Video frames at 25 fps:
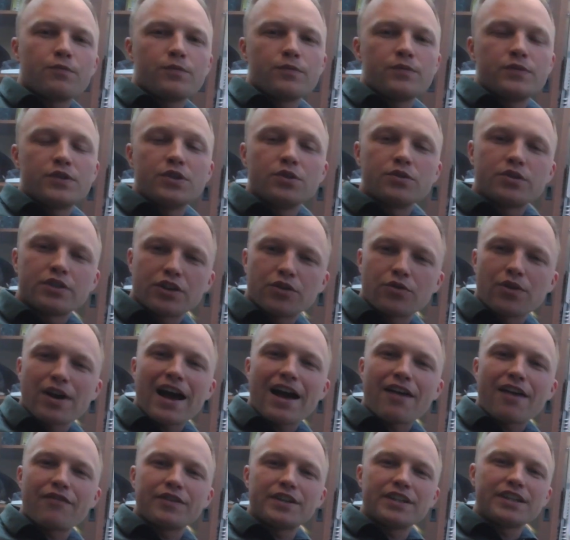due to
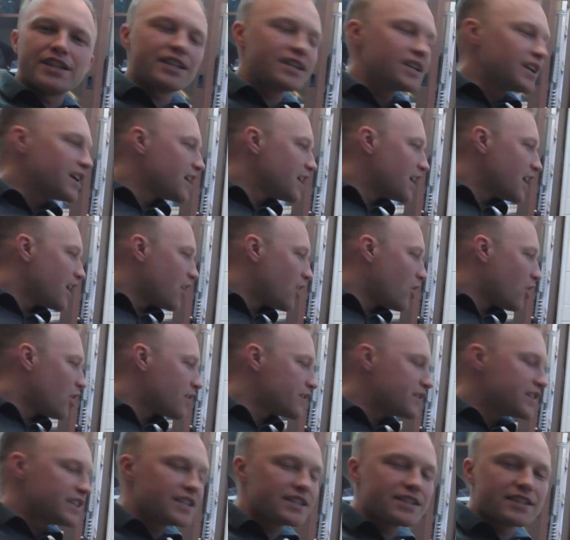gravity on
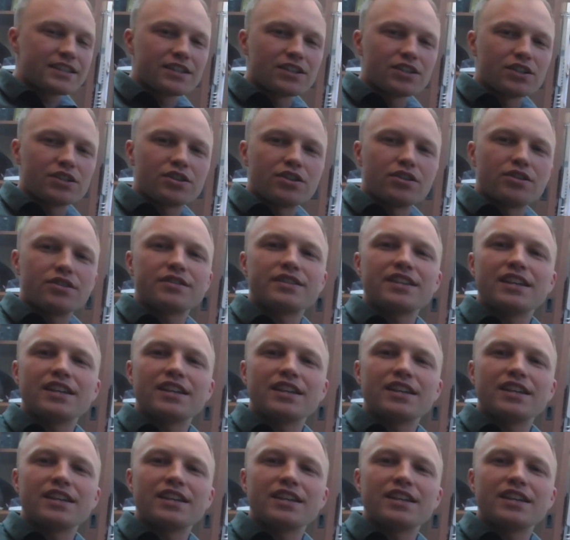these cylinders